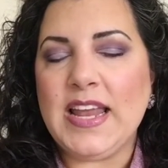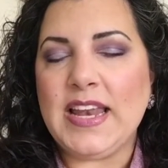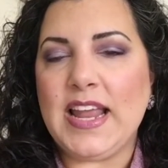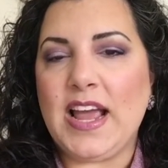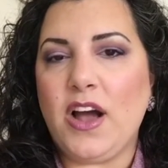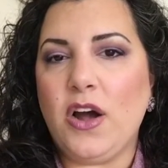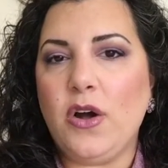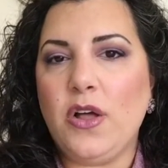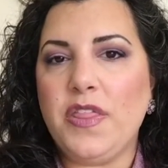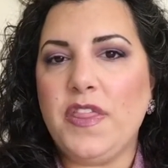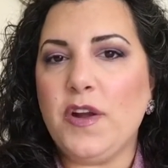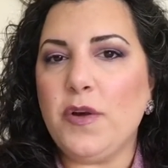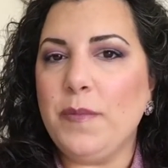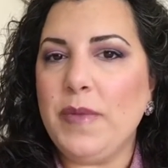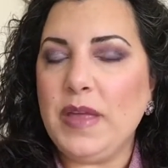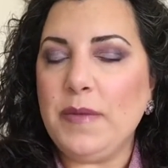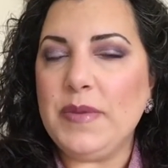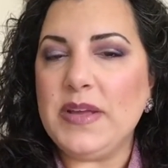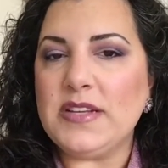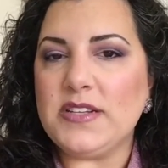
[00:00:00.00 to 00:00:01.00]
Now, there
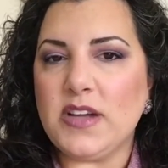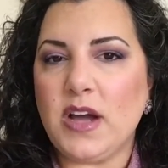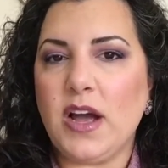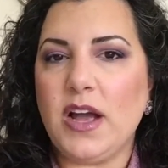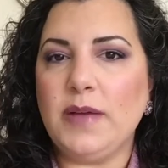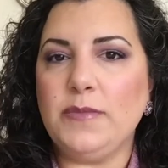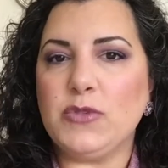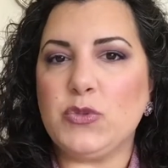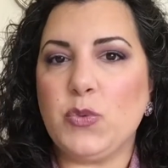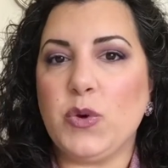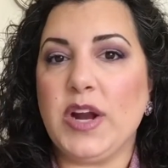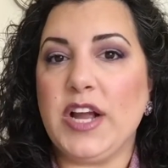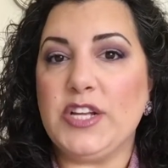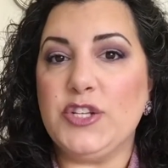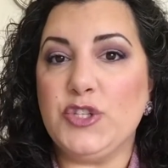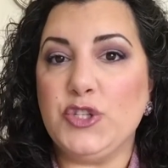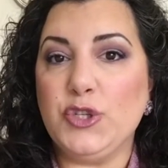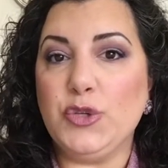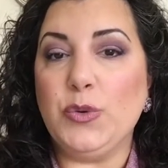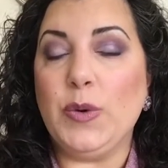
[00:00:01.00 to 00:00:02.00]
may be times where I
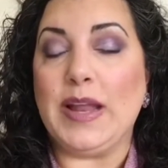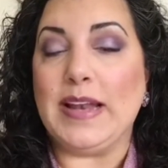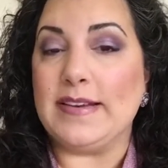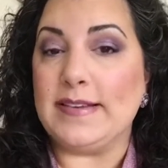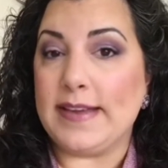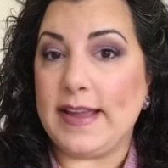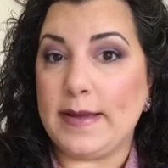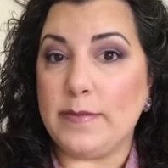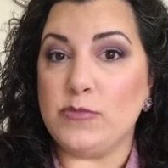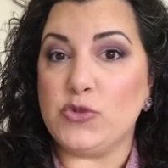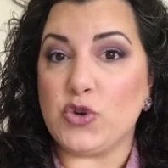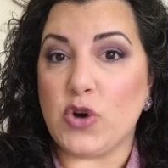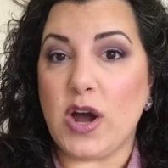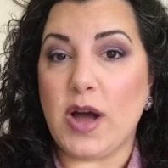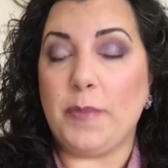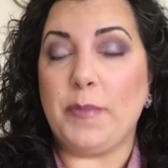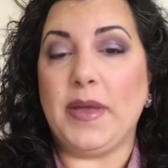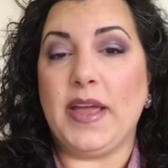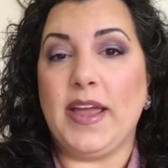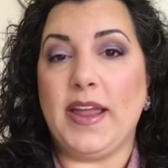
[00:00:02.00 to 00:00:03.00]
do name
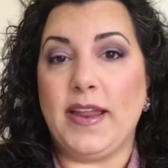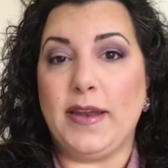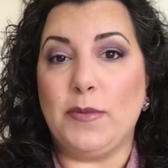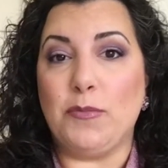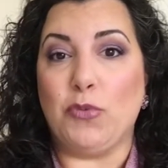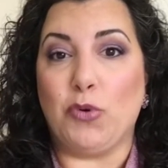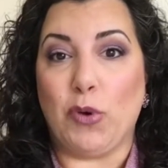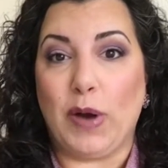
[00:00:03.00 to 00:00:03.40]
drop and